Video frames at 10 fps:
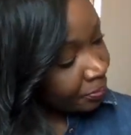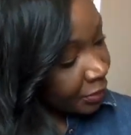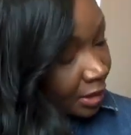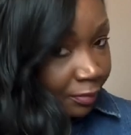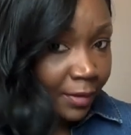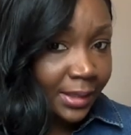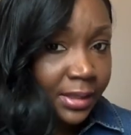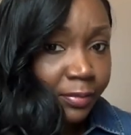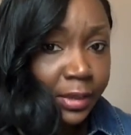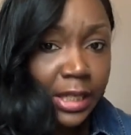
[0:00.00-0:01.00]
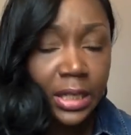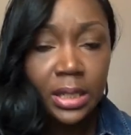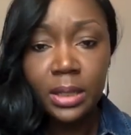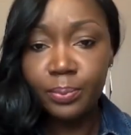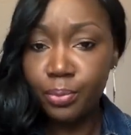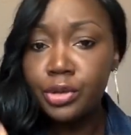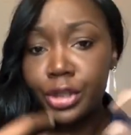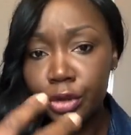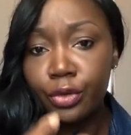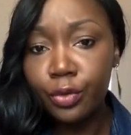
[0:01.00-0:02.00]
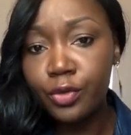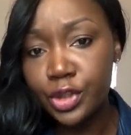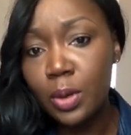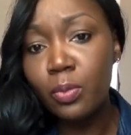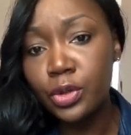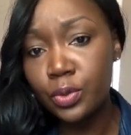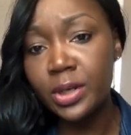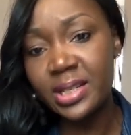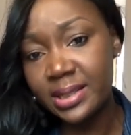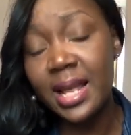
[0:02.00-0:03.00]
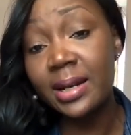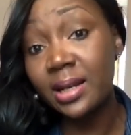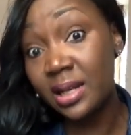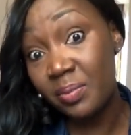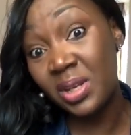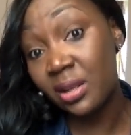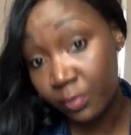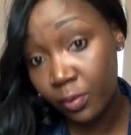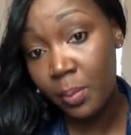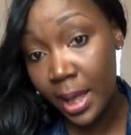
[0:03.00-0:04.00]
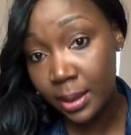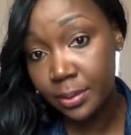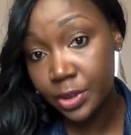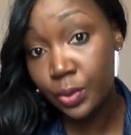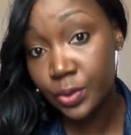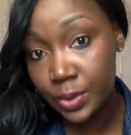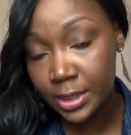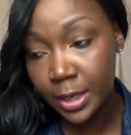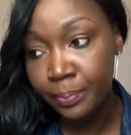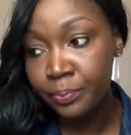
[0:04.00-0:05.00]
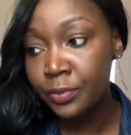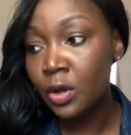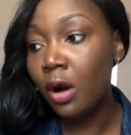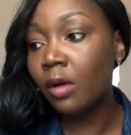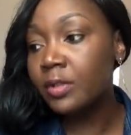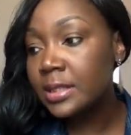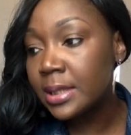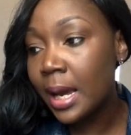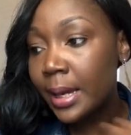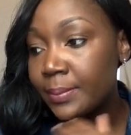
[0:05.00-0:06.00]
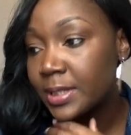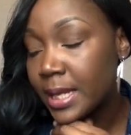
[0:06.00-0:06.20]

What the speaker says: effectively push it through for someone to understand it in a meaningful manner, so to say. Oftentimes,